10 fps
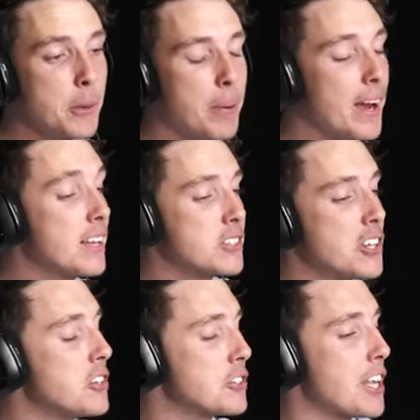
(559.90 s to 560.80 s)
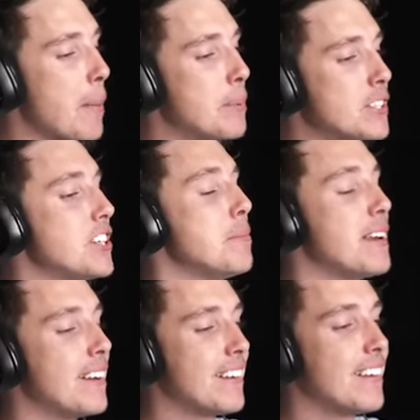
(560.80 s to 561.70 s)
in your pants, or are you just happy to see
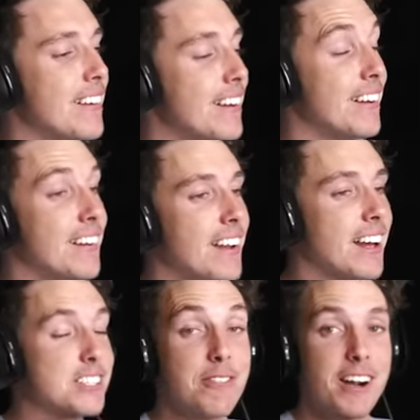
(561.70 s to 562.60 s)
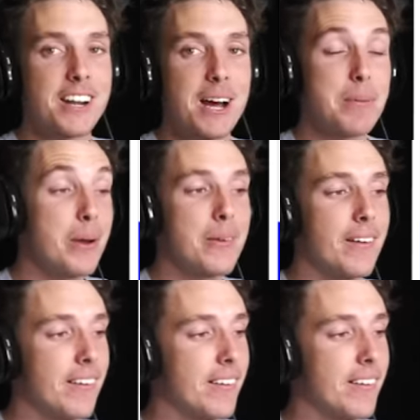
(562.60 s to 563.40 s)
me? Now nah, it's a fucking harpoon.